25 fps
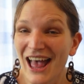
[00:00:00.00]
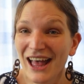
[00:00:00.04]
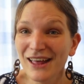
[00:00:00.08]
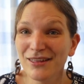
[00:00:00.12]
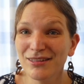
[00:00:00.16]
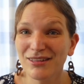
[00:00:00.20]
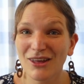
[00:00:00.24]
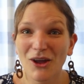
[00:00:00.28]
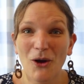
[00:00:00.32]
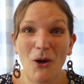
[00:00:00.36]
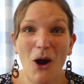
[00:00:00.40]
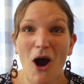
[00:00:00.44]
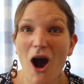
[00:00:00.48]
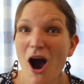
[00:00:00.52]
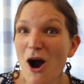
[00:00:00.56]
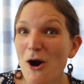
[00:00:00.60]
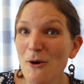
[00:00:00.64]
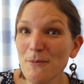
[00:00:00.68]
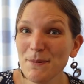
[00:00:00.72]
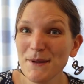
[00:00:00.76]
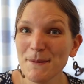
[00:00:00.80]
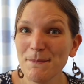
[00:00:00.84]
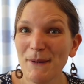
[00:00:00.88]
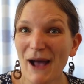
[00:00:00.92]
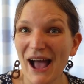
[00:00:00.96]
So I'll
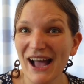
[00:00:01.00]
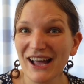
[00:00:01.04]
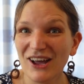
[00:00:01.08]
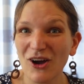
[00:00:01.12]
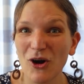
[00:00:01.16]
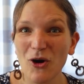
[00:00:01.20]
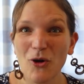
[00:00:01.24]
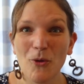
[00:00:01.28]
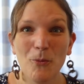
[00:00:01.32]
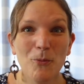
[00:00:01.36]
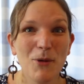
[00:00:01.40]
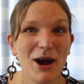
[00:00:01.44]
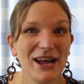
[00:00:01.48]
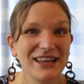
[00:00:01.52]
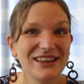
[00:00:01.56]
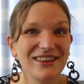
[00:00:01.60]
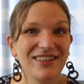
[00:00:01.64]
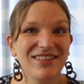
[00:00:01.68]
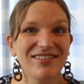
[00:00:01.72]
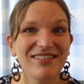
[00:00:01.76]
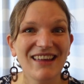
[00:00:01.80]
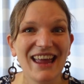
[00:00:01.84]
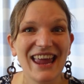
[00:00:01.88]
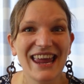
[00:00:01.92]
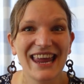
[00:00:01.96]
be back on
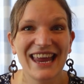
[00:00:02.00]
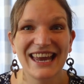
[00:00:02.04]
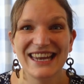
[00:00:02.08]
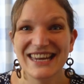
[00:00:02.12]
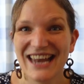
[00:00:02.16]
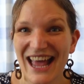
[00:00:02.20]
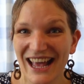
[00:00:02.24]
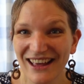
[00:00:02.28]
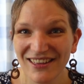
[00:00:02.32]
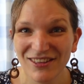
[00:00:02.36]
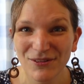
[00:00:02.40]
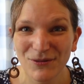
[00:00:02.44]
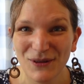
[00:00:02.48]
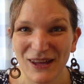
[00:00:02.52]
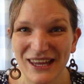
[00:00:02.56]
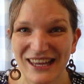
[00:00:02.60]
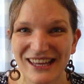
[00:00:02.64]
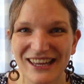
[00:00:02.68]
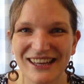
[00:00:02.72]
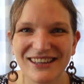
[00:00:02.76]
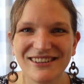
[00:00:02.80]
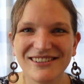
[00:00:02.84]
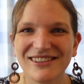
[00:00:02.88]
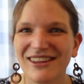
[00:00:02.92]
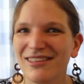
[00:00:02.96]
Wednesday next
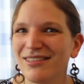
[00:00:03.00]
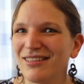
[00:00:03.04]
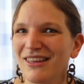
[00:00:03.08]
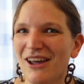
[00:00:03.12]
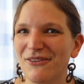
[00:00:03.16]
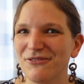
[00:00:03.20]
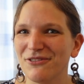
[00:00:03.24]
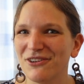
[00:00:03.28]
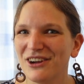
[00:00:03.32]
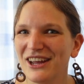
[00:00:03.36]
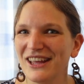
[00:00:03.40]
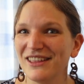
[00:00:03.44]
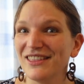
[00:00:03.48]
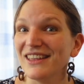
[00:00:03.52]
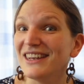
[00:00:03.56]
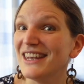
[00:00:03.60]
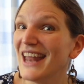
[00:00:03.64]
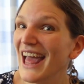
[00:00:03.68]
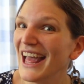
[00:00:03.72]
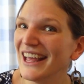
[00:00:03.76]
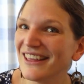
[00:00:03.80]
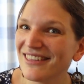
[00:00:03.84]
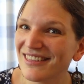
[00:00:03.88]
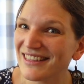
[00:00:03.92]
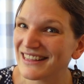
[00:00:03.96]
week discovering the
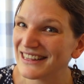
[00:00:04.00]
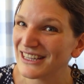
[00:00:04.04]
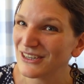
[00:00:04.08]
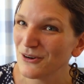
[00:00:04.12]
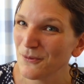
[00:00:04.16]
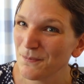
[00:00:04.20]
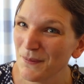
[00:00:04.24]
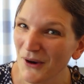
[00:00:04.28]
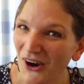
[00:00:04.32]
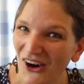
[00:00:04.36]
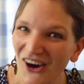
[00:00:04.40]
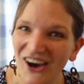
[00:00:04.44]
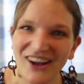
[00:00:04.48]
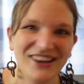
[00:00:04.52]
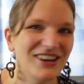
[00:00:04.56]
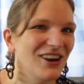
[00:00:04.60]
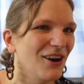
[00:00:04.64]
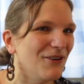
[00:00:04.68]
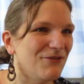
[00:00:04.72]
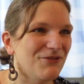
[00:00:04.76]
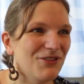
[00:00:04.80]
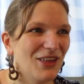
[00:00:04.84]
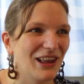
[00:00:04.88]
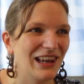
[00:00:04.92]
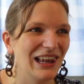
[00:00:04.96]
next little part
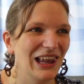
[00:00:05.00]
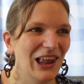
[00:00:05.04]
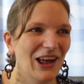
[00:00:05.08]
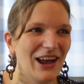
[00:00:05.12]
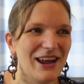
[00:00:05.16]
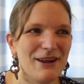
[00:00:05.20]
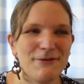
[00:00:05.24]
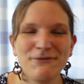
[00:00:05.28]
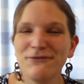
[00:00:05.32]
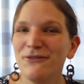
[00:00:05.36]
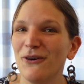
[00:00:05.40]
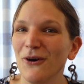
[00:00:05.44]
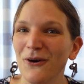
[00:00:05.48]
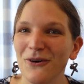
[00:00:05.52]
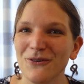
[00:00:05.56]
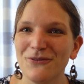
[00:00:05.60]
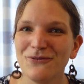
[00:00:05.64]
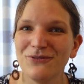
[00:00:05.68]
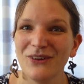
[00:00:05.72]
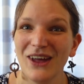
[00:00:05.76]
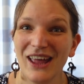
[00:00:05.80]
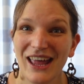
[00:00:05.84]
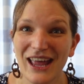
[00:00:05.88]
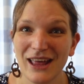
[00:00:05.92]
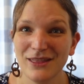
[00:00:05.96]
of the life
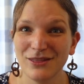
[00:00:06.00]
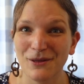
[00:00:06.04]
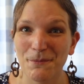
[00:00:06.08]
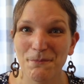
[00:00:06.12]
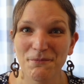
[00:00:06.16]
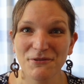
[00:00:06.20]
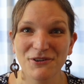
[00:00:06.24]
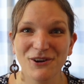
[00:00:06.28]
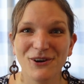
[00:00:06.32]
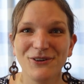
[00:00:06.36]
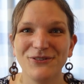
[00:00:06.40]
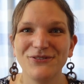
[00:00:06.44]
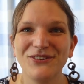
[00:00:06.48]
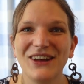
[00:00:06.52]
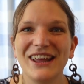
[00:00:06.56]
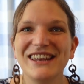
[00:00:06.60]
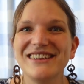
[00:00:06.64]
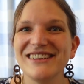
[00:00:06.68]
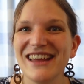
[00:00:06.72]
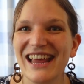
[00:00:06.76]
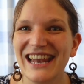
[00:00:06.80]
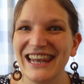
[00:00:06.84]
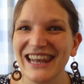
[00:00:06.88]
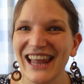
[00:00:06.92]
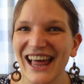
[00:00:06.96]
of the prophet
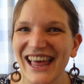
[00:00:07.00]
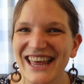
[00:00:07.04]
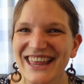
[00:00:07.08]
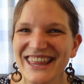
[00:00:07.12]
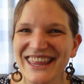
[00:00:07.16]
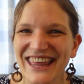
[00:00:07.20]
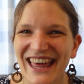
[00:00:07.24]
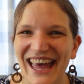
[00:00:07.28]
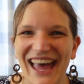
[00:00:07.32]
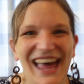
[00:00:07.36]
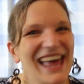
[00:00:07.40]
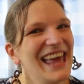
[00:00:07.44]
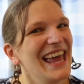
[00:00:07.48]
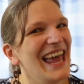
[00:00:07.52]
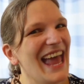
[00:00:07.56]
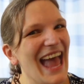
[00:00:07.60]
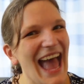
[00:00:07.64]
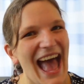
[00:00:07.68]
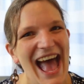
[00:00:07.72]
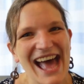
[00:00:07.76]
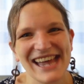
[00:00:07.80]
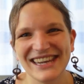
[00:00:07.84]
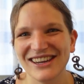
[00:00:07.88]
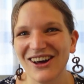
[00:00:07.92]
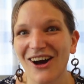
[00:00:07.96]
Elisha,
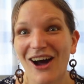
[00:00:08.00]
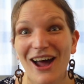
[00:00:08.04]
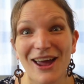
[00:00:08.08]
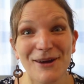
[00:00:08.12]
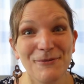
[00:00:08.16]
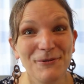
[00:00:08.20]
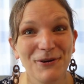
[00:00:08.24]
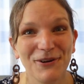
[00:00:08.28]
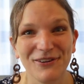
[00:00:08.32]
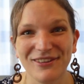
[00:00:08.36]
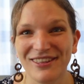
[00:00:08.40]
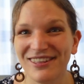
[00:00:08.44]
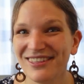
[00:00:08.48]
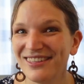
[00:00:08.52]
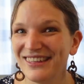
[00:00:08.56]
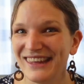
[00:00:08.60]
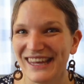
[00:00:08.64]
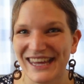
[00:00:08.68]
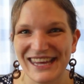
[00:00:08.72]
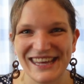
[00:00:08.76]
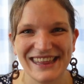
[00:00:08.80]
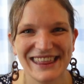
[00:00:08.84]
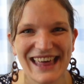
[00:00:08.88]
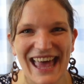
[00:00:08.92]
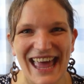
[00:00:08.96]
and I will see
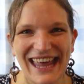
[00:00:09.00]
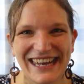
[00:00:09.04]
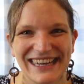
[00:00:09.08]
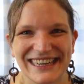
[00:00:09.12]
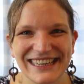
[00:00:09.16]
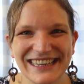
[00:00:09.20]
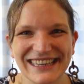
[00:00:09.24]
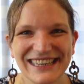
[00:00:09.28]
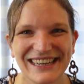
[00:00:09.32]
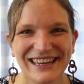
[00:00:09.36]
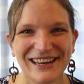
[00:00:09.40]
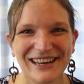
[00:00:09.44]
you then.